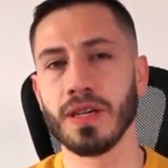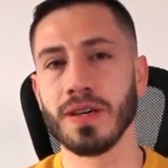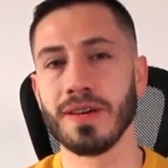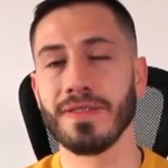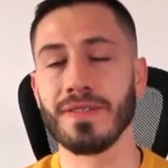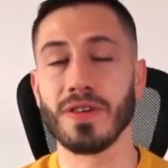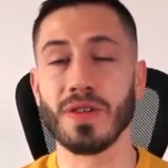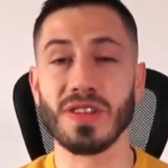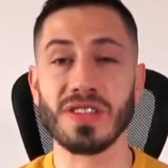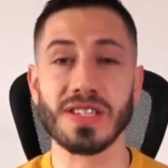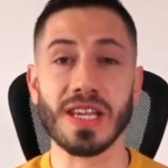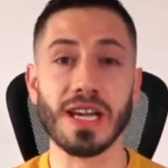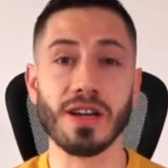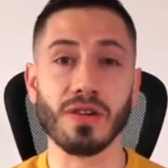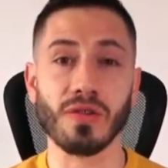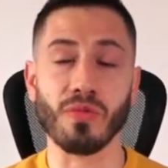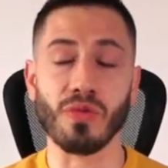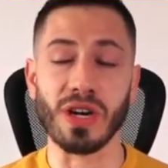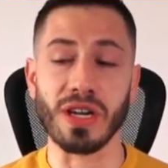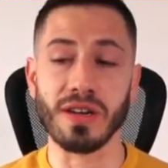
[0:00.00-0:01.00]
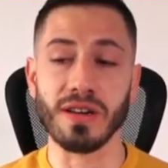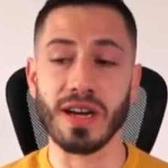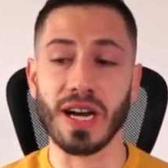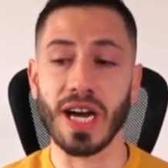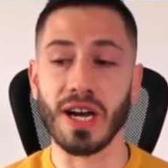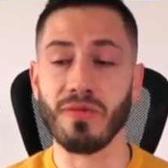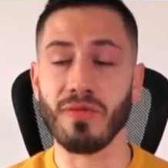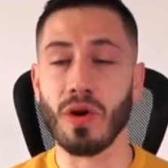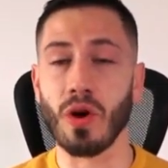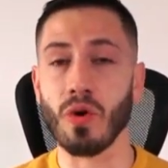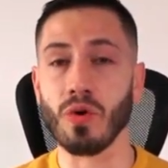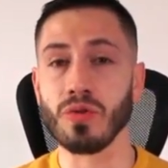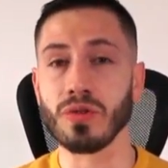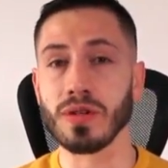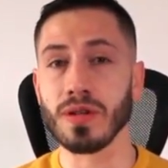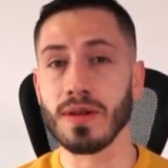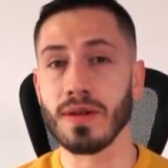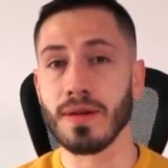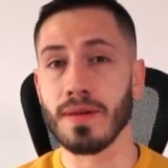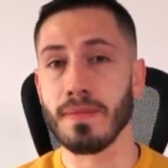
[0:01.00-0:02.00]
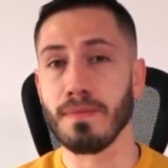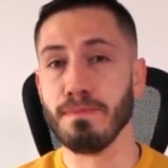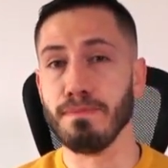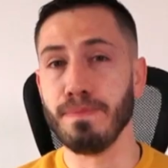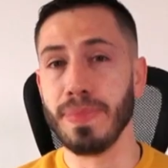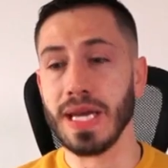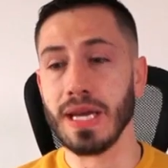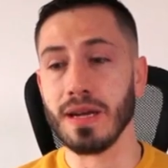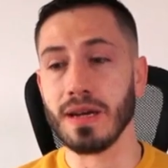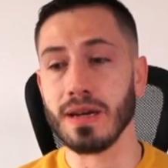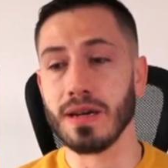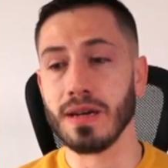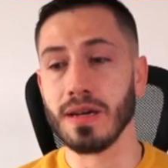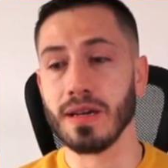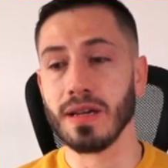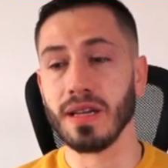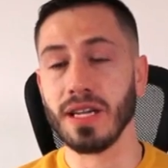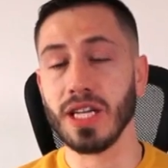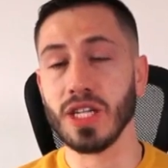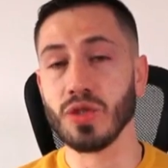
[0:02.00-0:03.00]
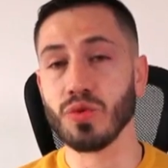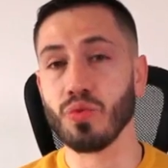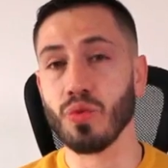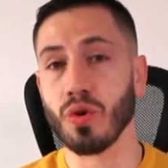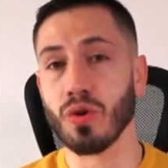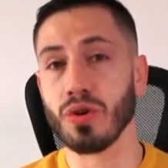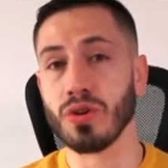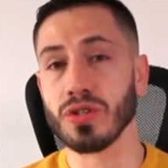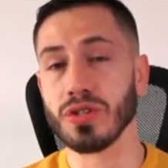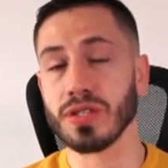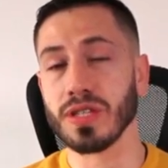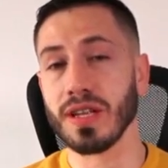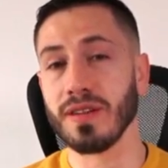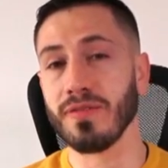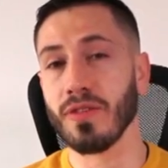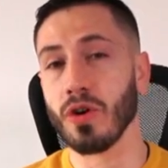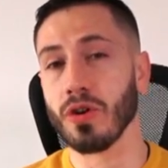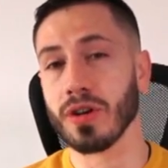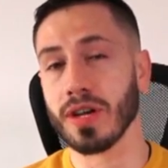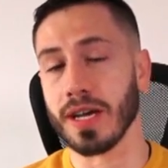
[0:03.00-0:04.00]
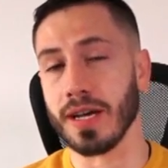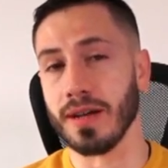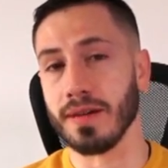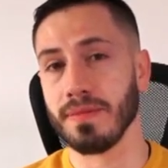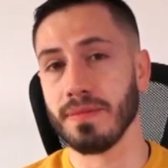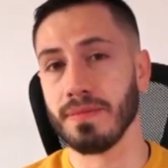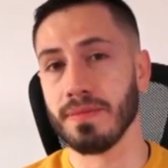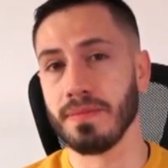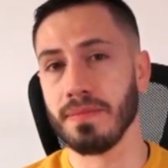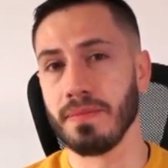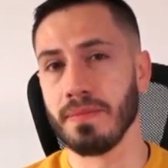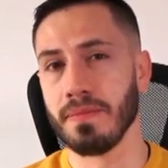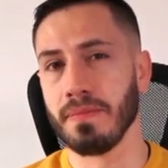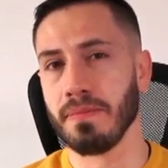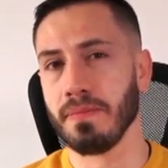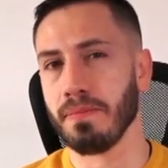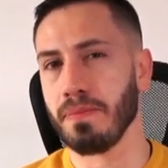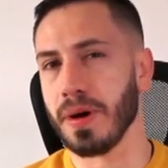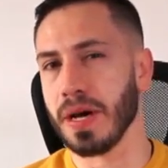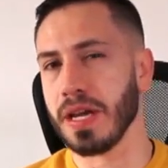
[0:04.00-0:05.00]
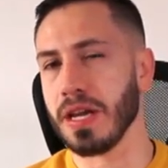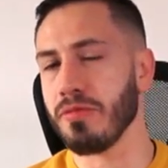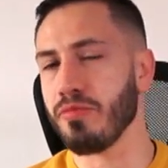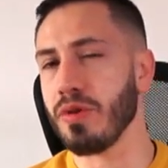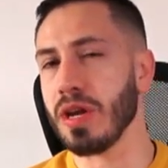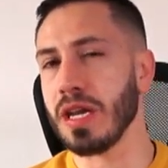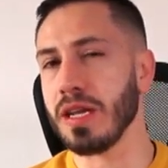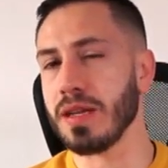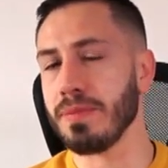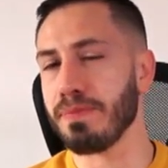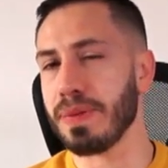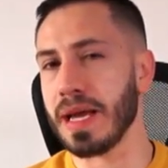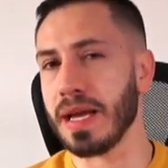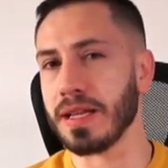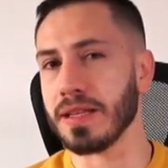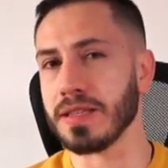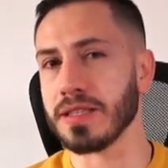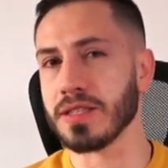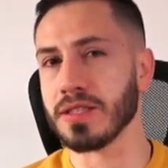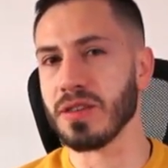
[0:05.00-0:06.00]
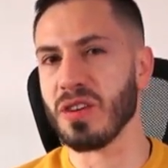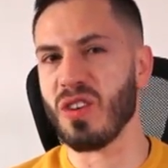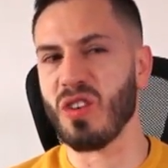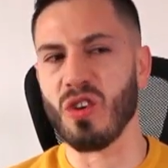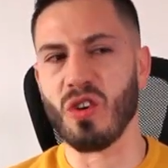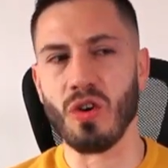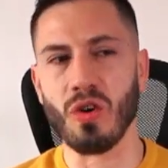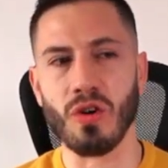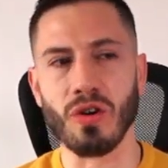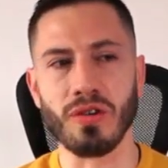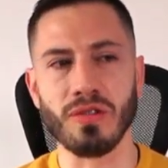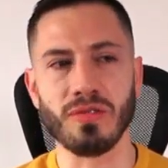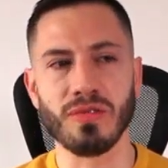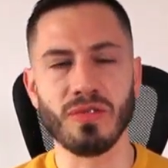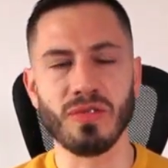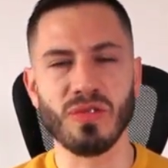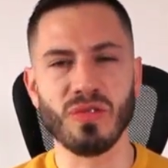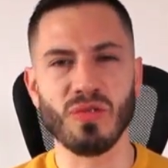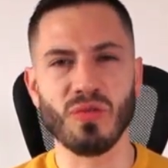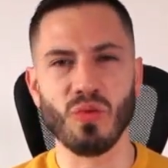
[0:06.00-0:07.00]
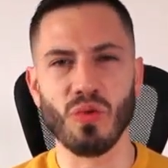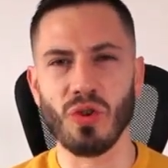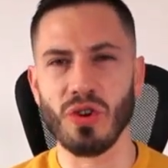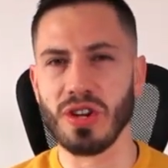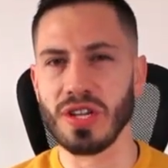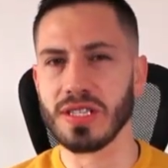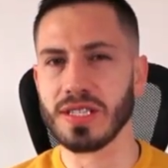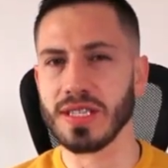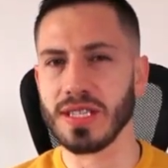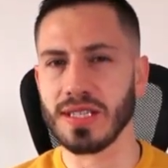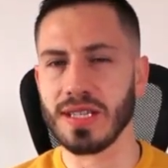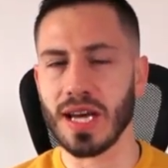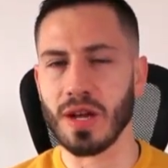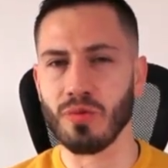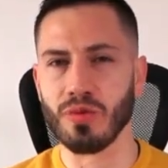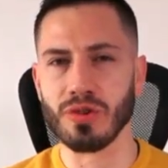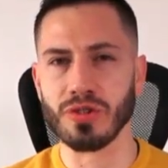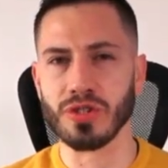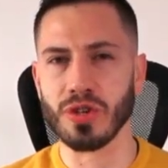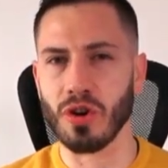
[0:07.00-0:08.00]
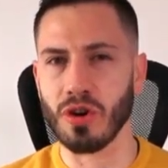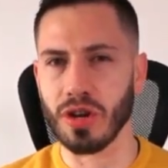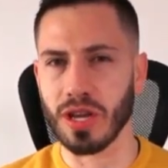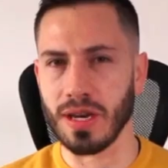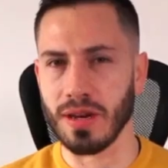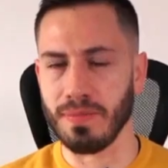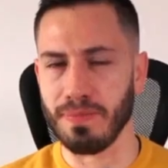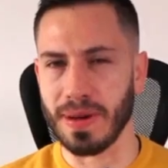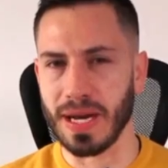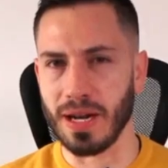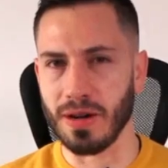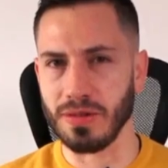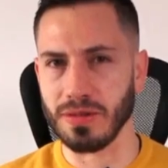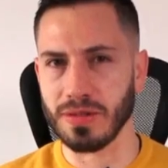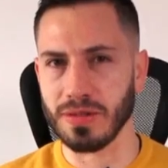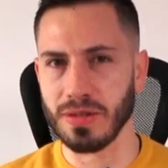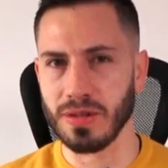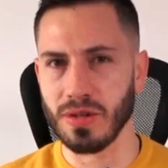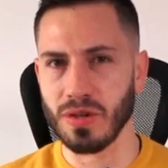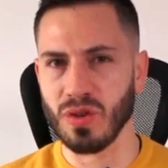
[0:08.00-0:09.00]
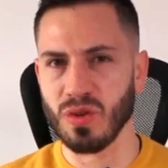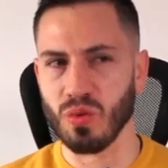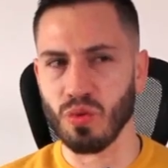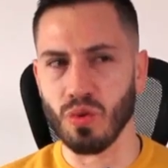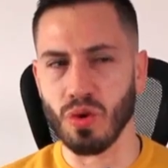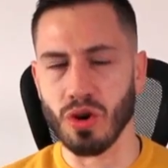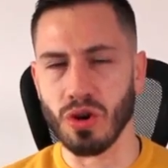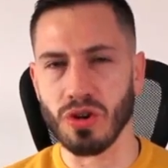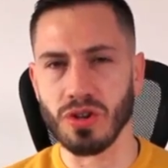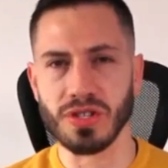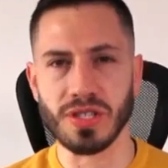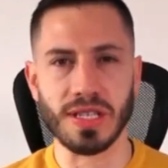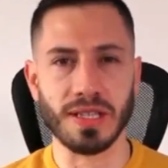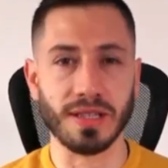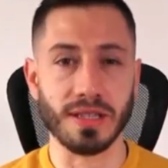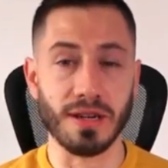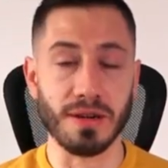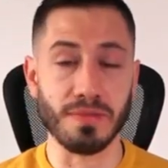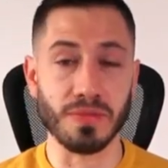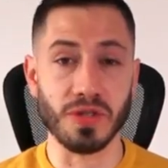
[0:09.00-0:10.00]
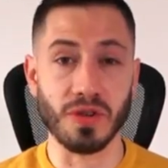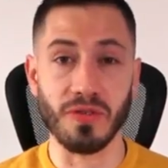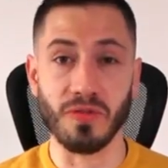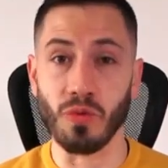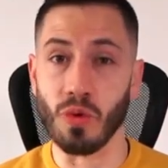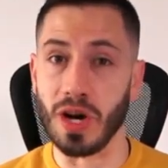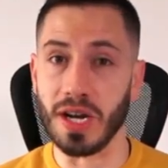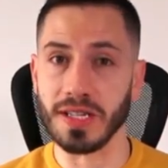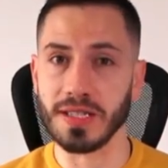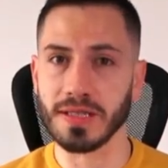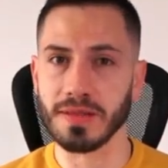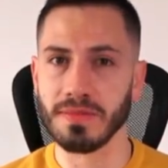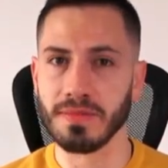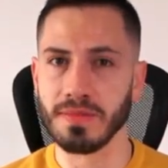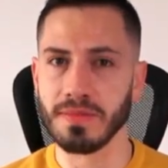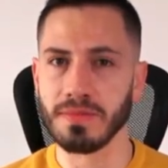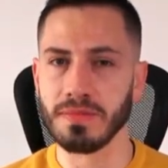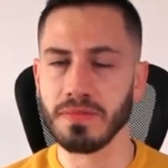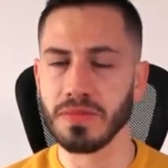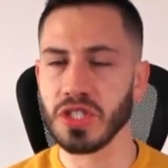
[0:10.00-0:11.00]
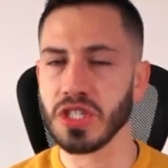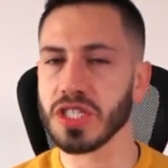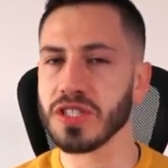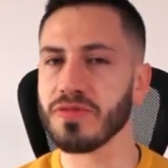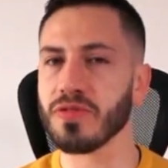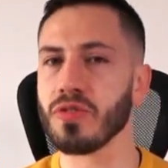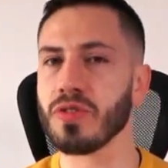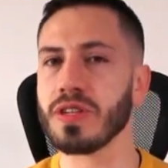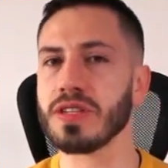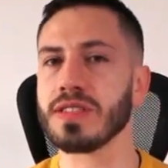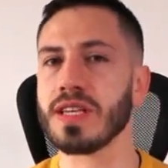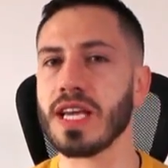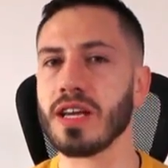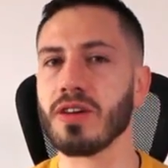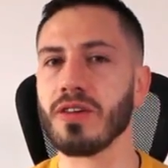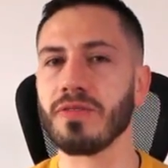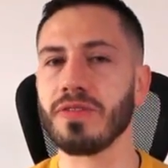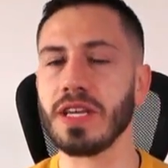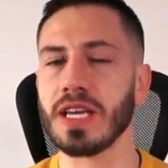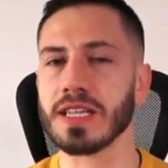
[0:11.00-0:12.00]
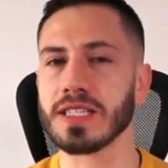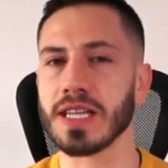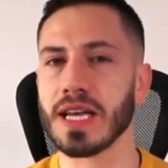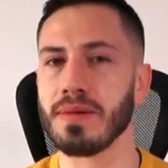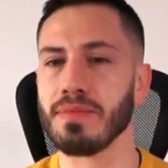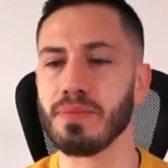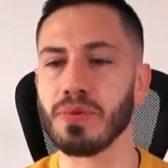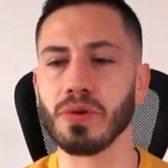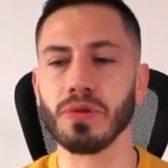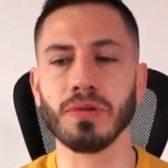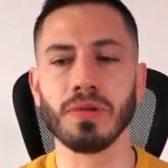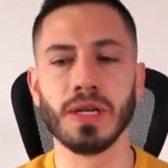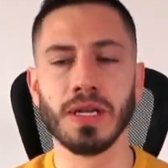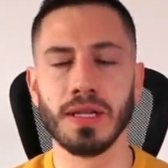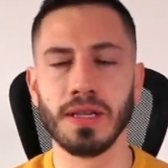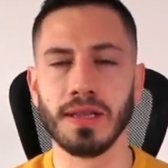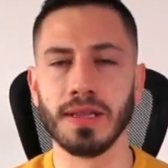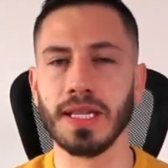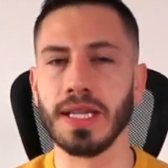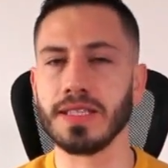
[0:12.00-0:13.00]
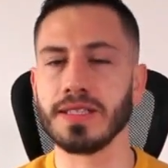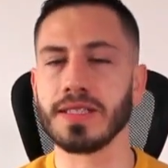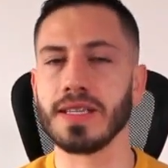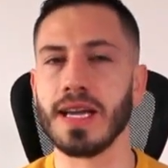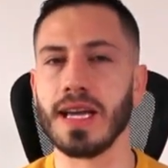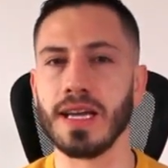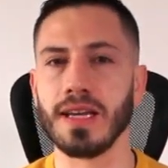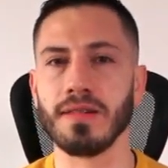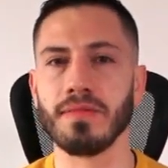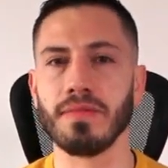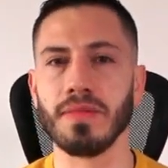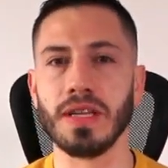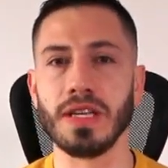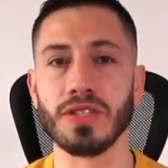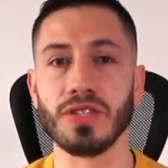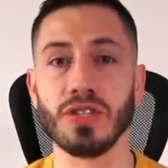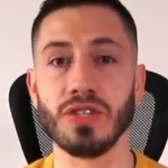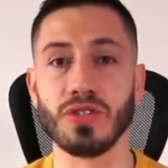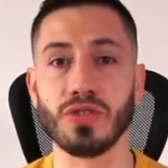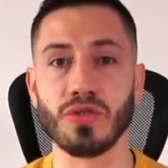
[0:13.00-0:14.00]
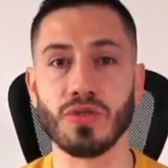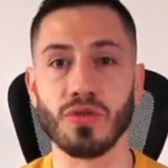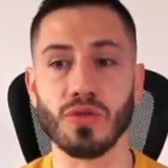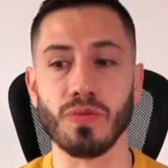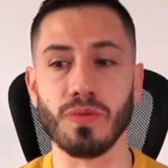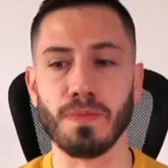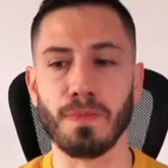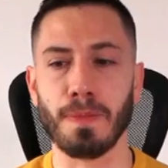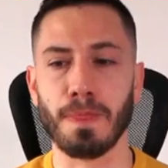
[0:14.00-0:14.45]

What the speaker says: For the second one, I wrote beer is worse than vodka, but it really depends on what is it that we're talking about. Worse in terms of what? Just for the sake of the example, let's say this is true.